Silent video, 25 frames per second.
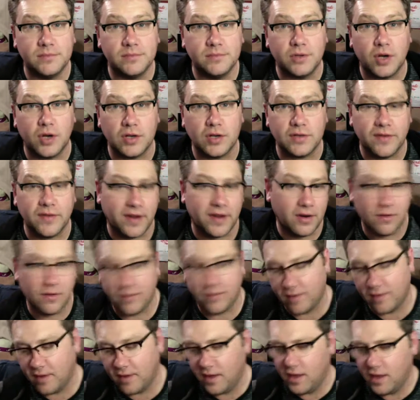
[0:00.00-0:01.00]
Cross your fingers.
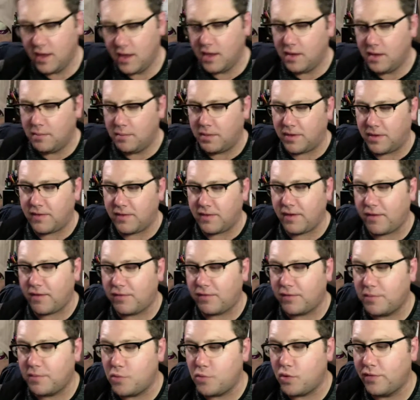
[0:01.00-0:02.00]
But there's also
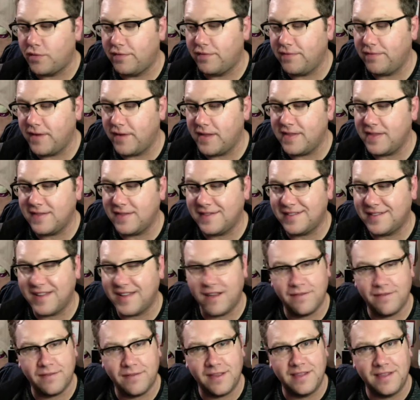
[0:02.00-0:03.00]
some more fun
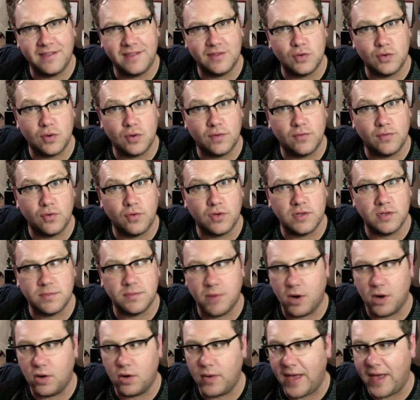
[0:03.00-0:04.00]
stuff in store for
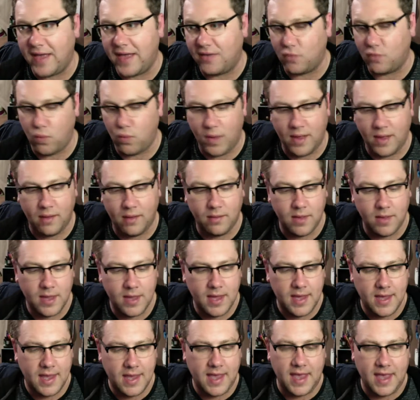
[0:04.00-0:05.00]
tomorrow as well.
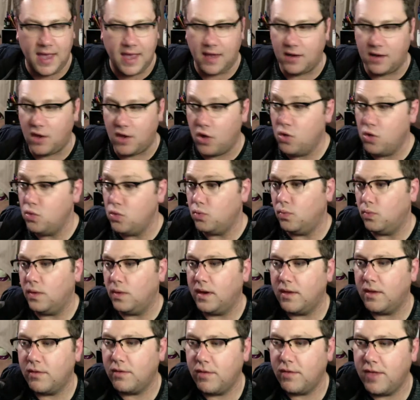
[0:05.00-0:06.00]
And, ooh,
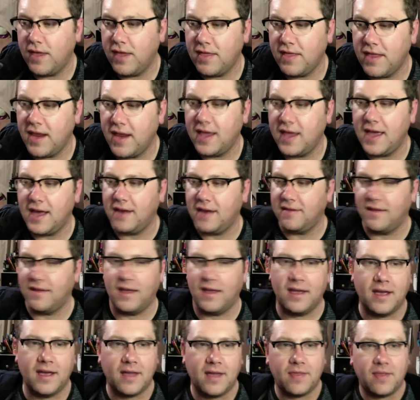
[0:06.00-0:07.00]
one other thing that I got is
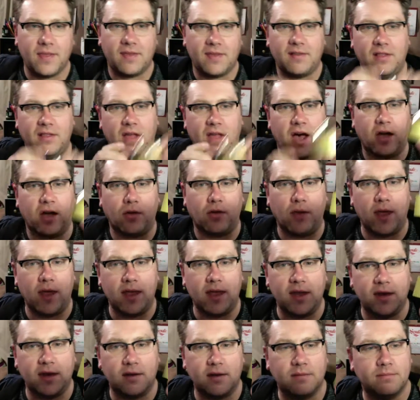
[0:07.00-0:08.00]
I got this lock right
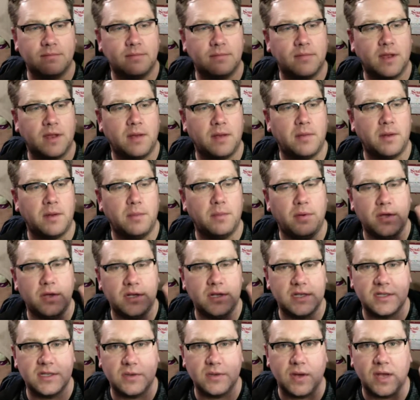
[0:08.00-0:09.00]
here that I'm going to
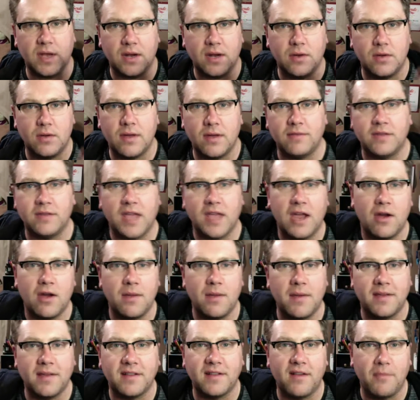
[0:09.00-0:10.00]
put so I don't have to
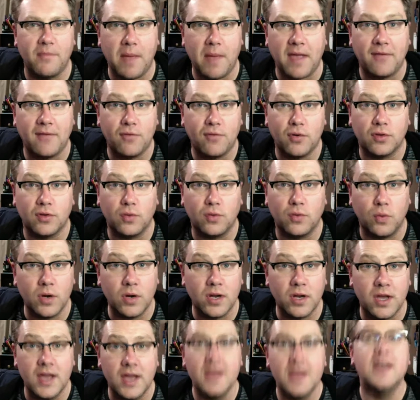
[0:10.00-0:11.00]
carry my stuff back and forth to
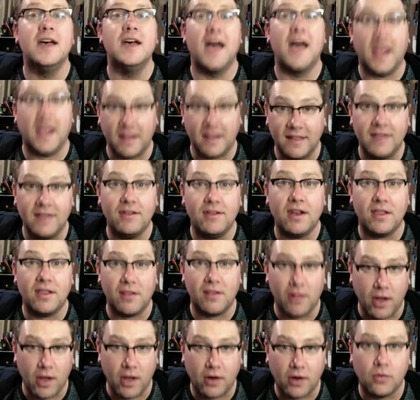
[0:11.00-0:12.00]
work. I can leave it at
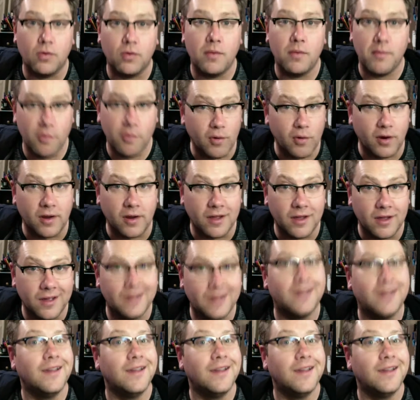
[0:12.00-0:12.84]
the locker room at work.